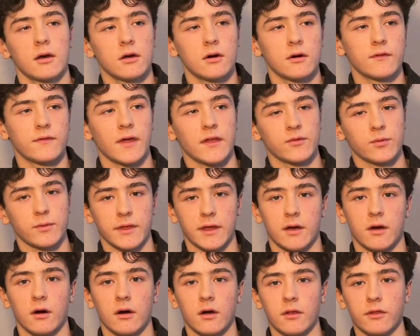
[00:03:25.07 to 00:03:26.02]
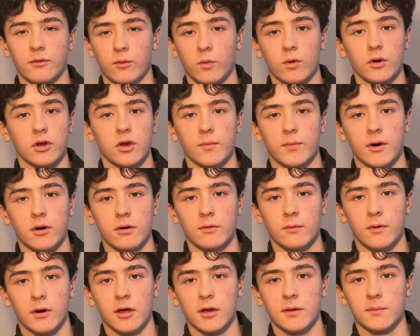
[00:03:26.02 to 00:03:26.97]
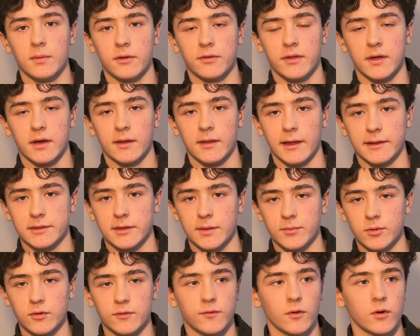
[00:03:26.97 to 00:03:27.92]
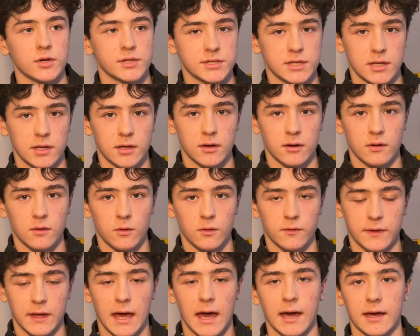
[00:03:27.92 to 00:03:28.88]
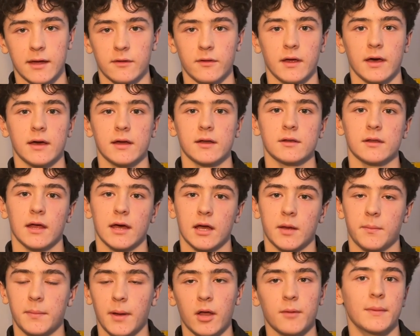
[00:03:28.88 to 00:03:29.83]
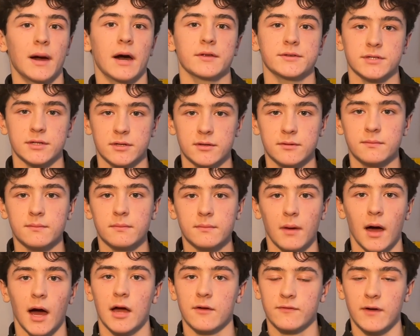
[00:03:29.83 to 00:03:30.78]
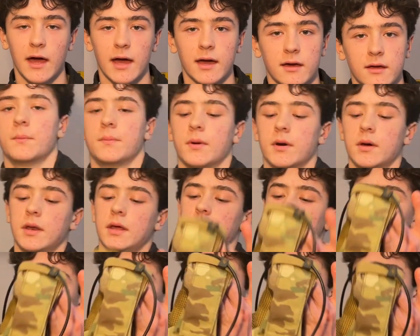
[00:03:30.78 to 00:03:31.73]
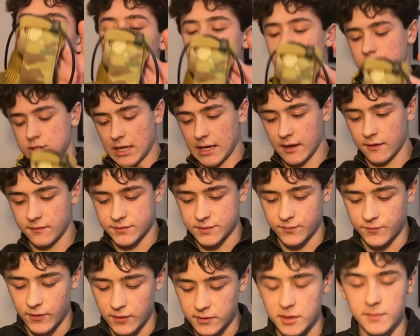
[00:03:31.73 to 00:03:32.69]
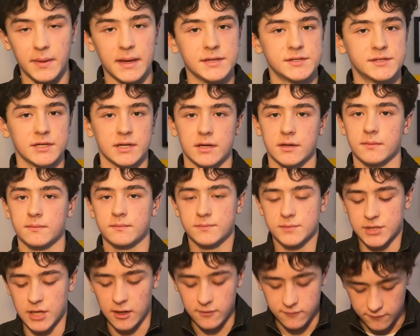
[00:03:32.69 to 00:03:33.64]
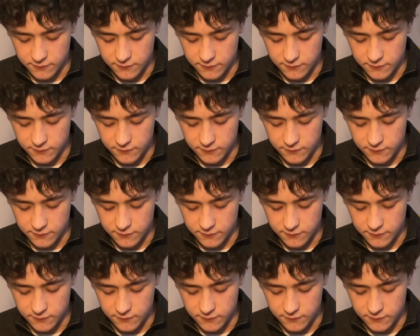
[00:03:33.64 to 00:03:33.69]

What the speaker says: know if that's what they call the Warrior Poet one, but think like the Blue Forest gear or the Agulite, like, belt-mounted IFAK. But in here, I just have some fairly basic stuff.